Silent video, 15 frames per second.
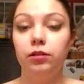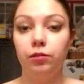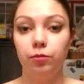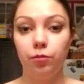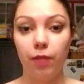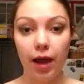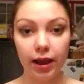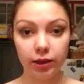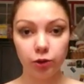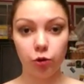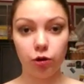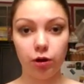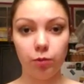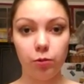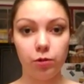my
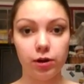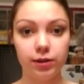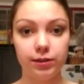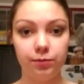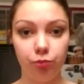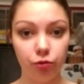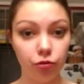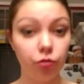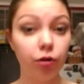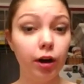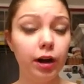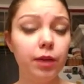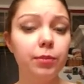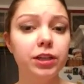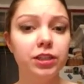dorm was
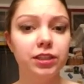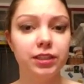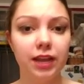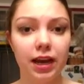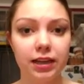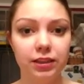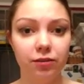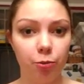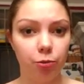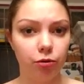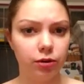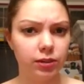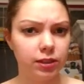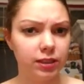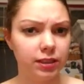pretty much the size of a
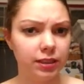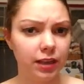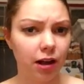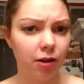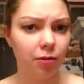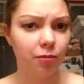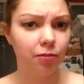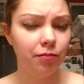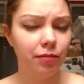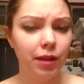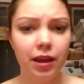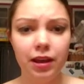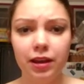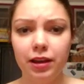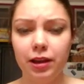prison cell.
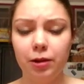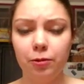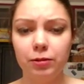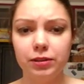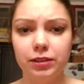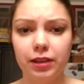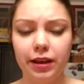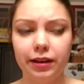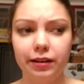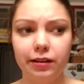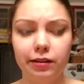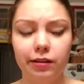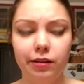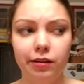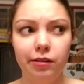It was
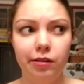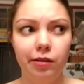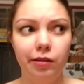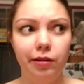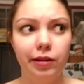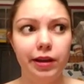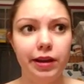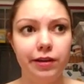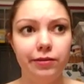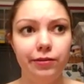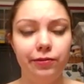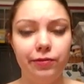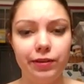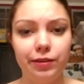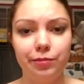like 8
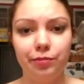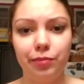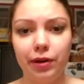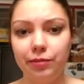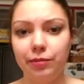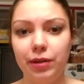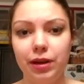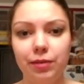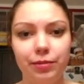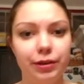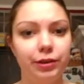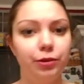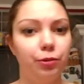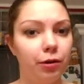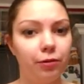feet by
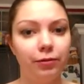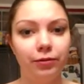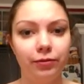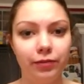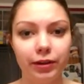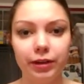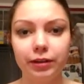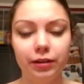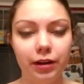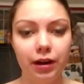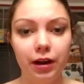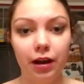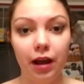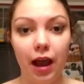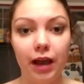maybe 12 feet.
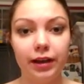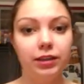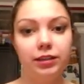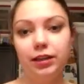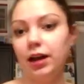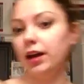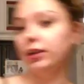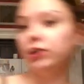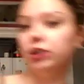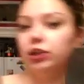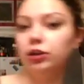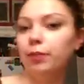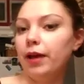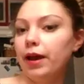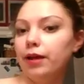I could touch
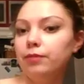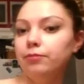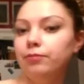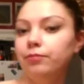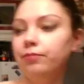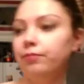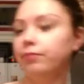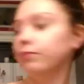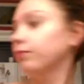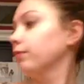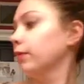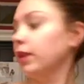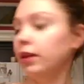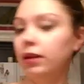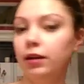her bed.
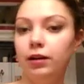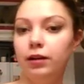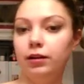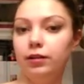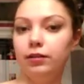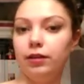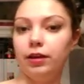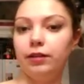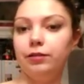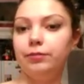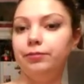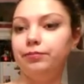Like